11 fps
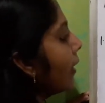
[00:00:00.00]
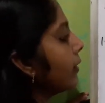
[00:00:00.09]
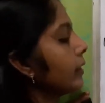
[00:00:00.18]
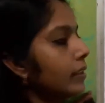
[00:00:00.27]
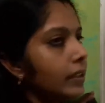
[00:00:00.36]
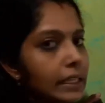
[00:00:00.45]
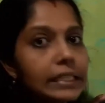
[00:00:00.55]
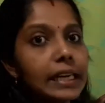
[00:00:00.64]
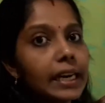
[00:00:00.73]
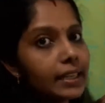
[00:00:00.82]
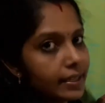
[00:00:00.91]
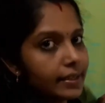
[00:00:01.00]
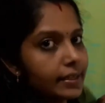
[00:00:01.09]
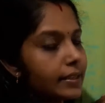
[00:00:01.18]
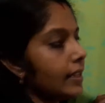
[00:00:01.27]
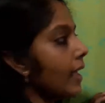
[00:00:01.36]
and this is internal
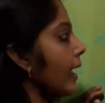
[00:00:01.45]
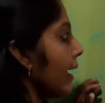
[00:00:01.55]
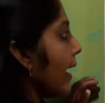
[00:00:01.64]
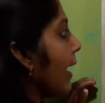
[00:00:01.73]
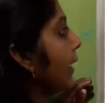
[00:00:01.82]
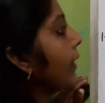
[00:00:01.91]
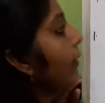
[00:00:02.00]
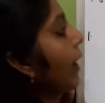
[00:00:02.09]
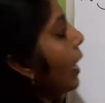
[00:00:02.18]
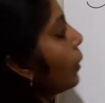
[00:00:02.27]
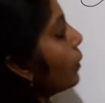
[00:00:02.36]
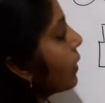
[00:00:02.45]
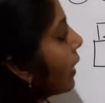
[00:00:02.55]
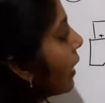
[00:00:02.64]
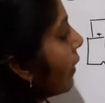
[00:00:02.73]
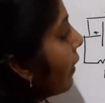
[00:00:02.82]
resistance. And the values
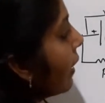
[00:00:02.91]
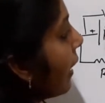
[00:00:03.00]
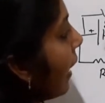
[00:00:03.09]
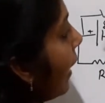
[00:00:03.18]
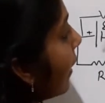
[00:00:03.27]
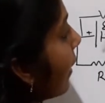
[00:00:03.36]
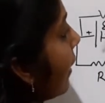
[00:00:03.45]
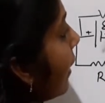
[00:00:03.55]
are given that